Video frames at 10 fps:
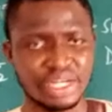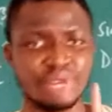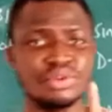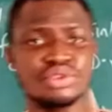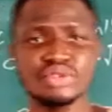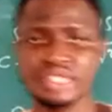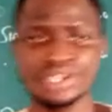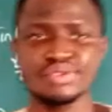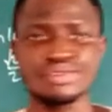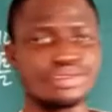I want to say
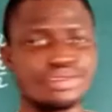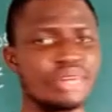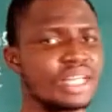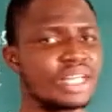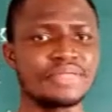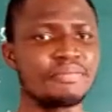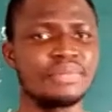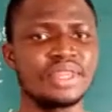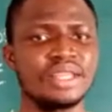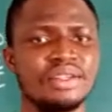to you that
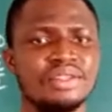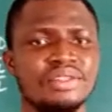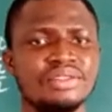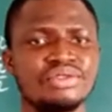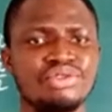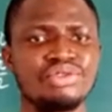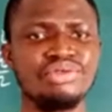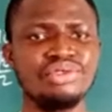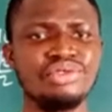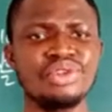
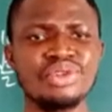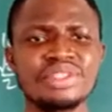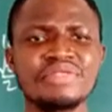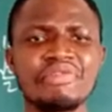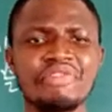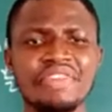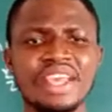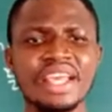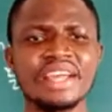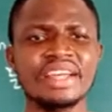do not
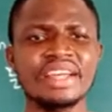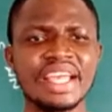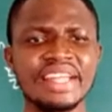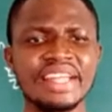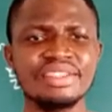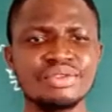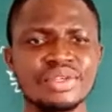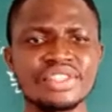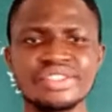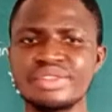fear any
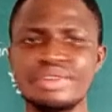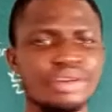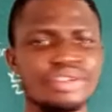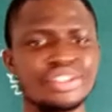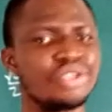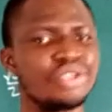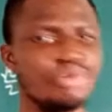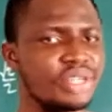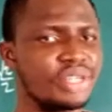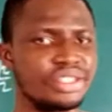question on
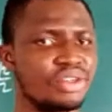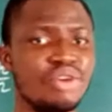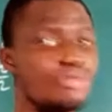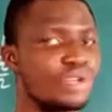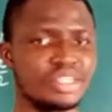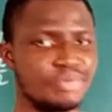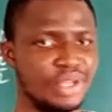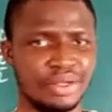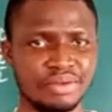trigonometry, come what may.